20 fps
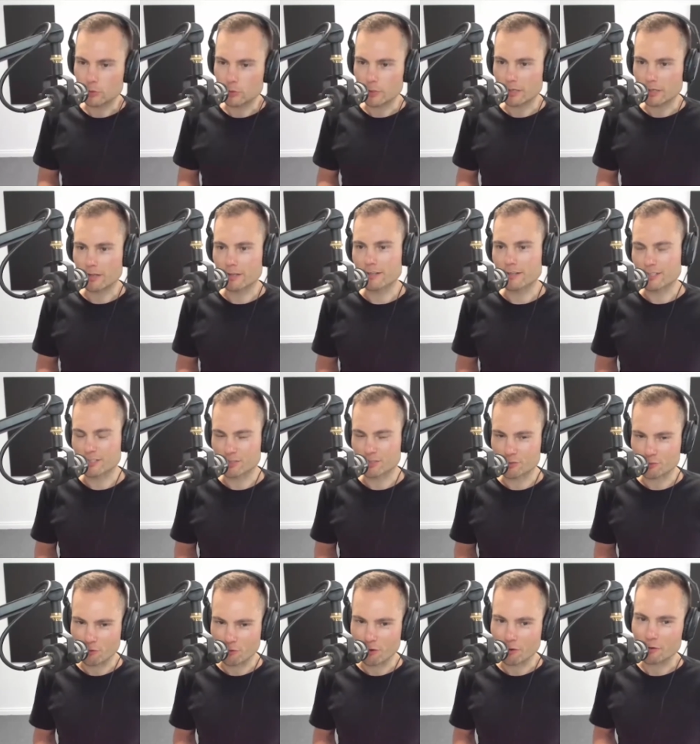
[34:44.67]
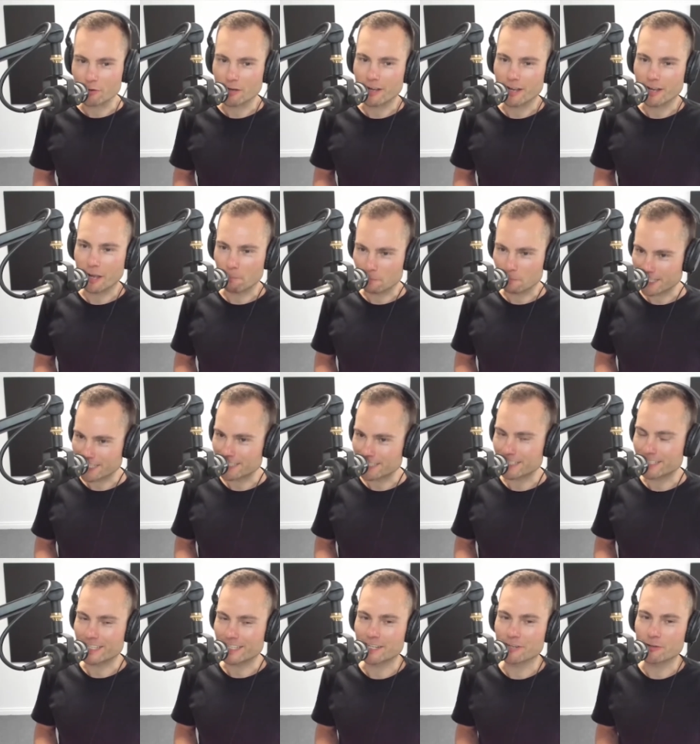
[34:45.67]
I got a strong
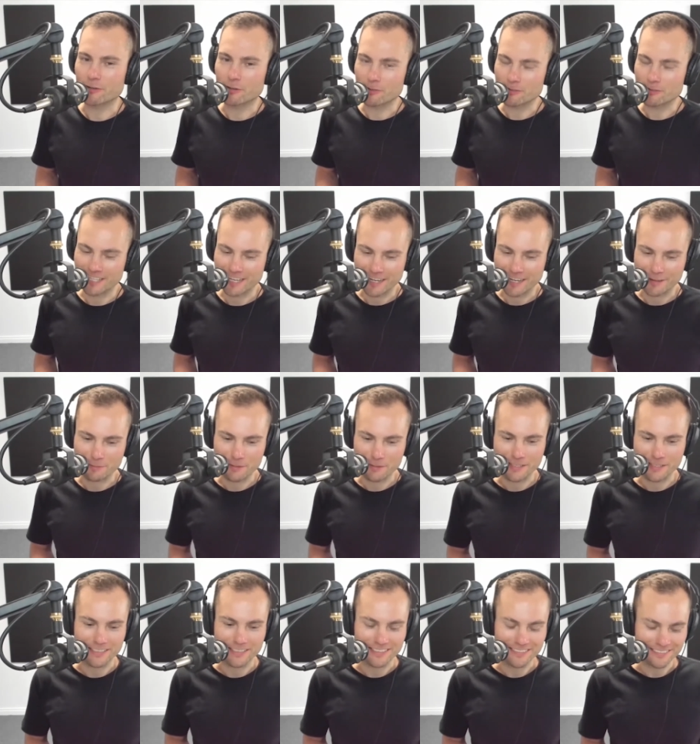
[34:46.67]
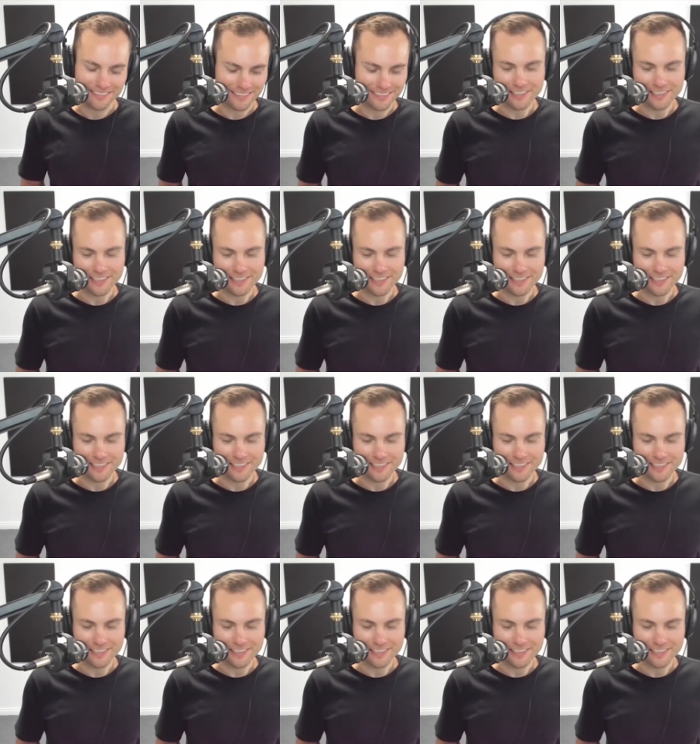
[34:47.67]
opinion here, and I say opinion.